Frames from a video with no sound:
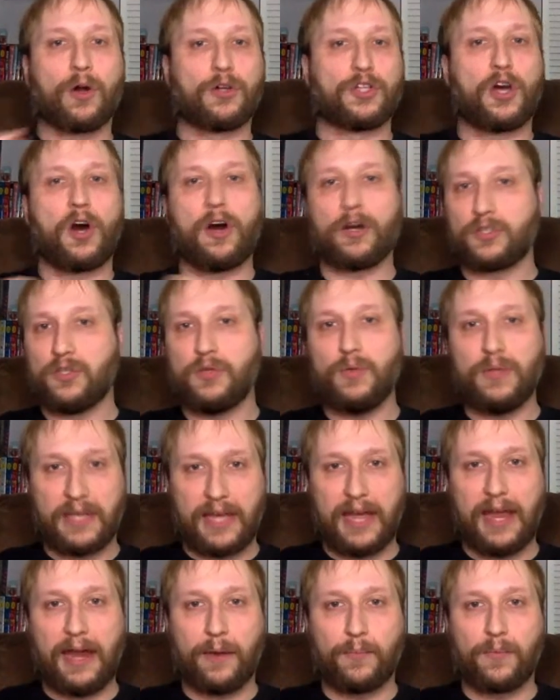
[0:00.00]
or talk to the
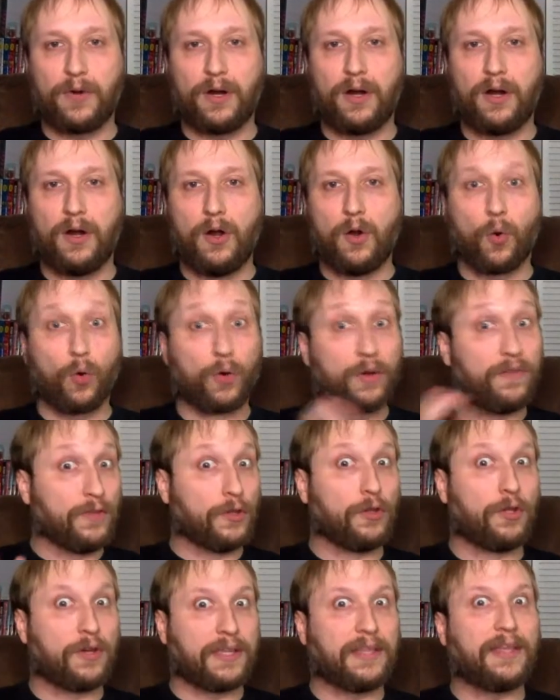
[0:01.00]
camera or
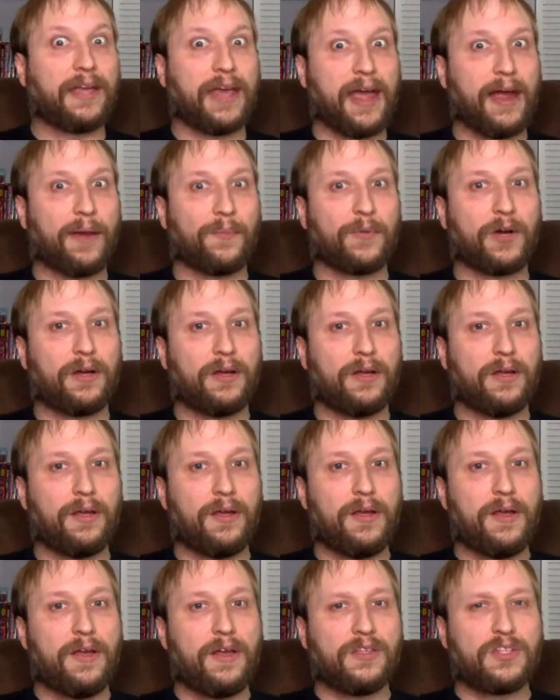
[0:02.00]
even look at the camera
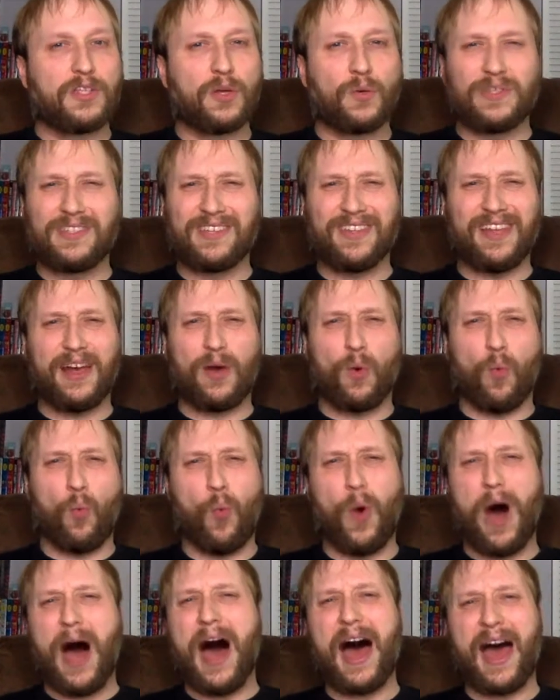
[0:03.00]
so it's like
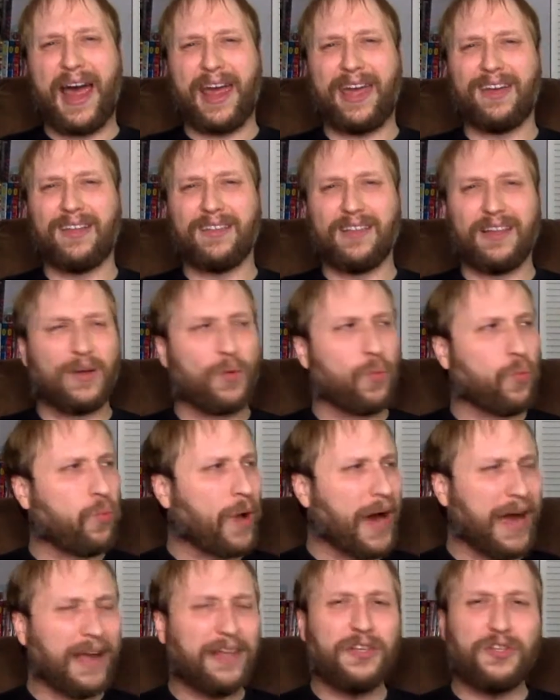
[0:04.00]
why like
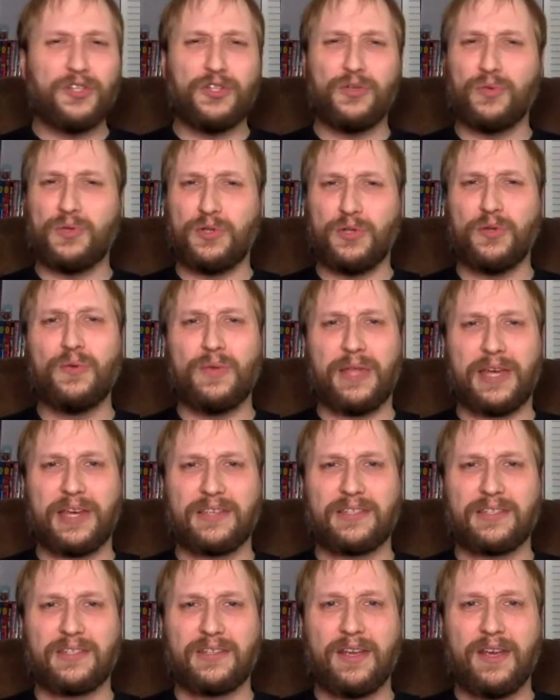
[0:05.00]
why did you do
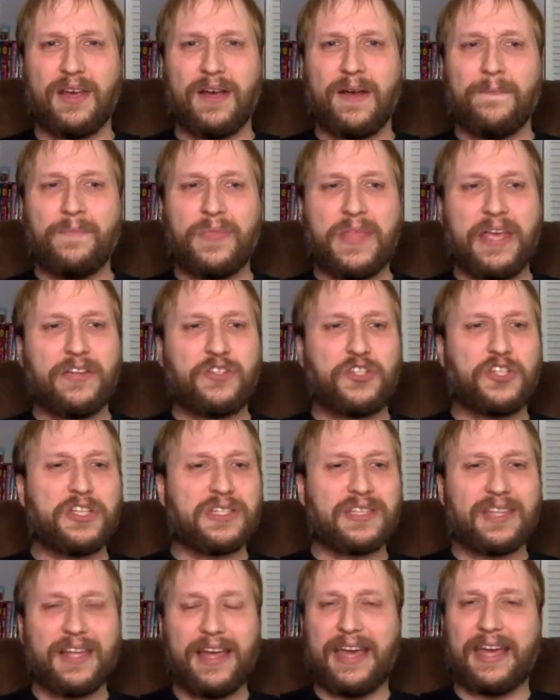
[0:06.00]
this It's
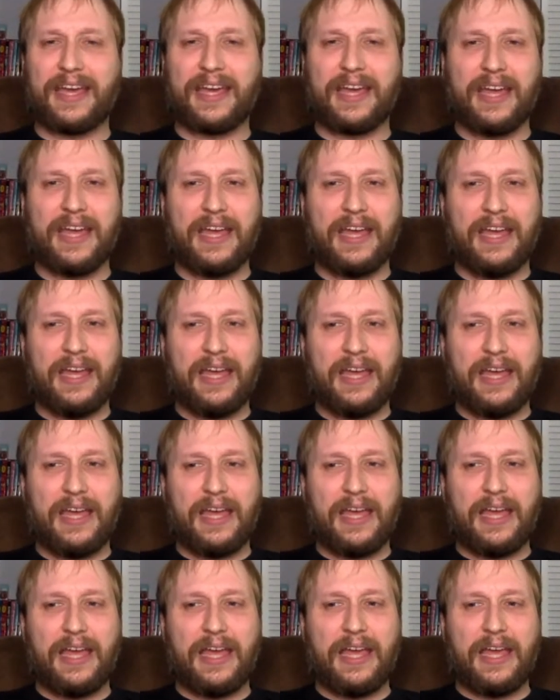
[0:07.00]
just like
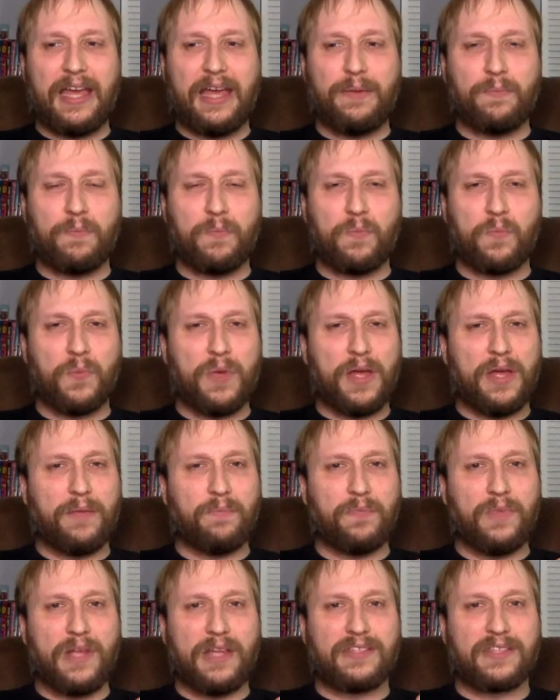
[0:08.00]
it it
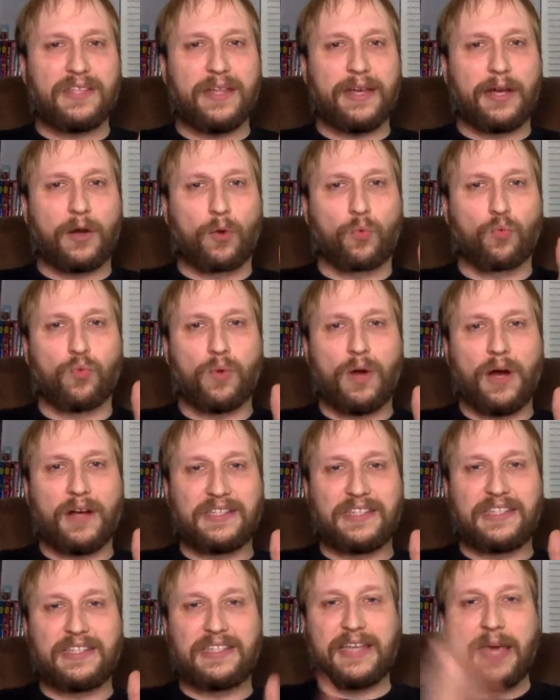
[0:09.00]
it's like a, a
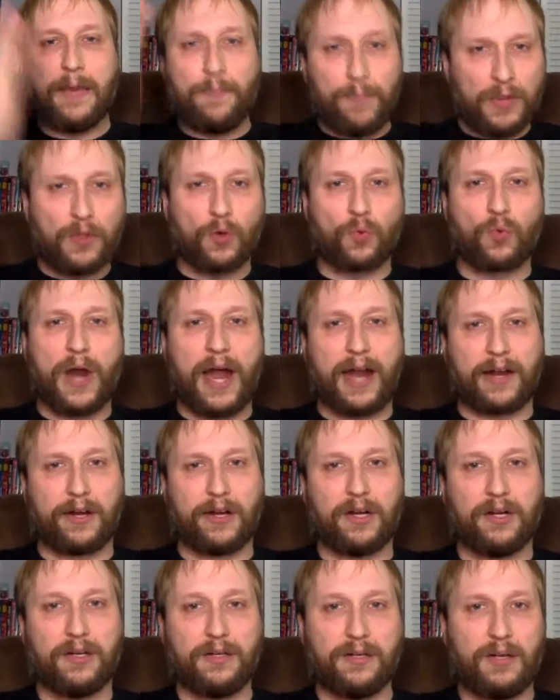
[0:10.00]
skip in the
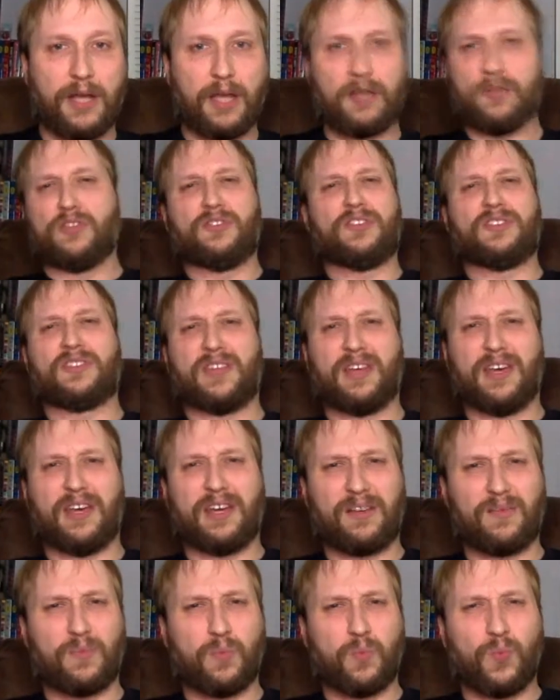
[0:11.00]
record and you're just
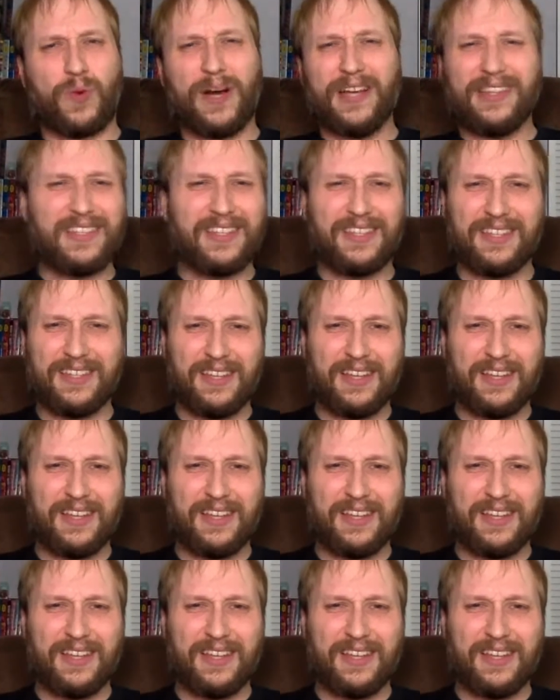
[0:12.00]
like what